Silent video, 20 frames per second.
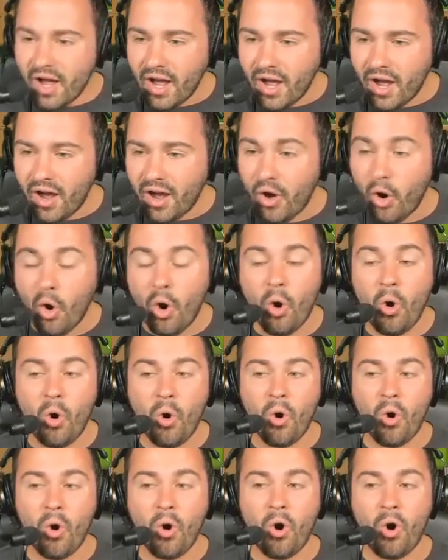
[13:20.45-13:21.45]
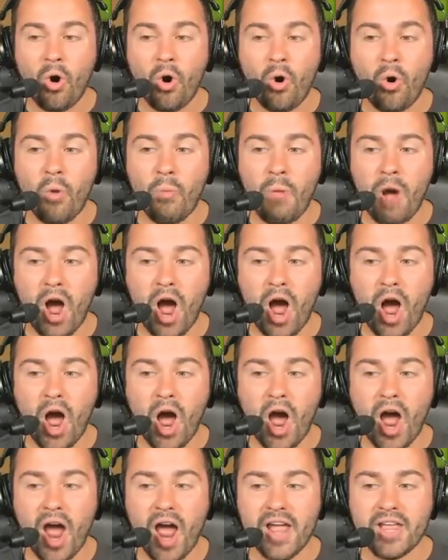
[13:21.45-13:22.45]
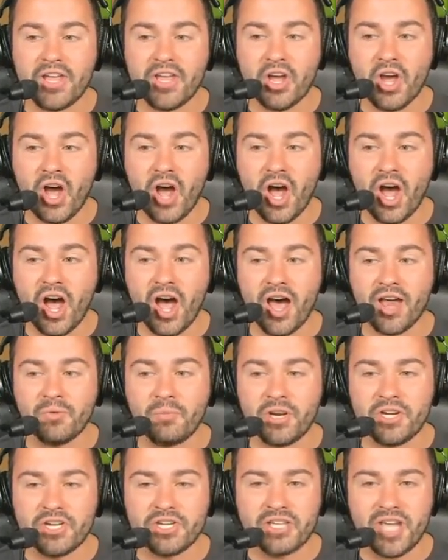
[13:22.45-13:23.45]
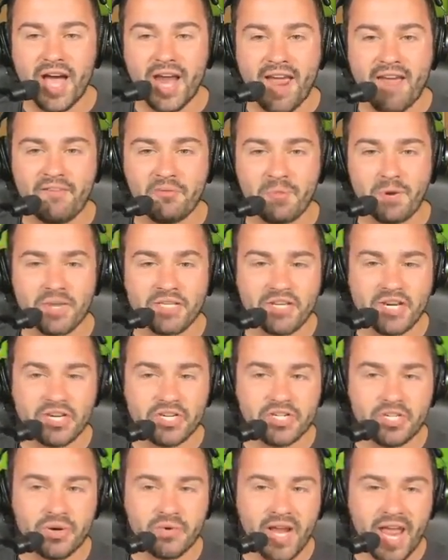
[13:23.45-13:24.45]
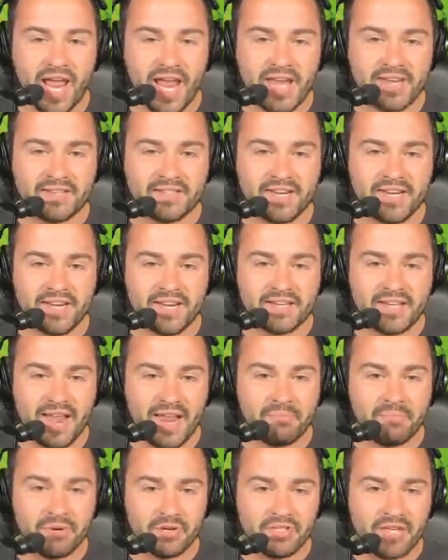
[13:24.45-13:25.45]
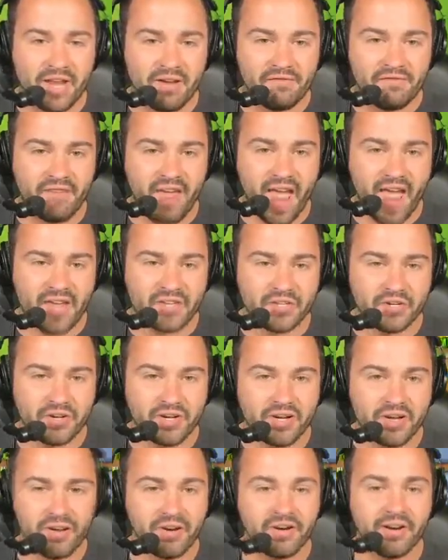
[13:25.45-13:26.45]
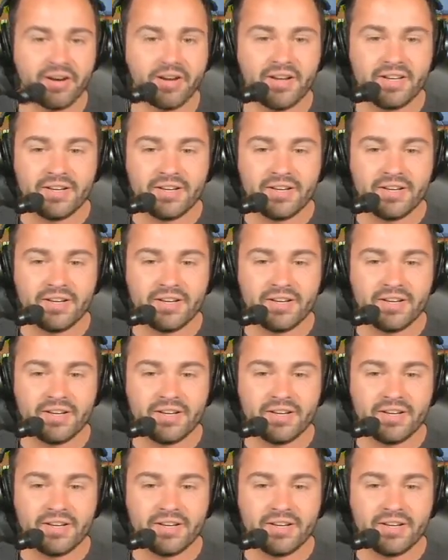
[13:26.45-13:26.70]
Oh my god. We just got everybody's gonna shoot 10% faster here.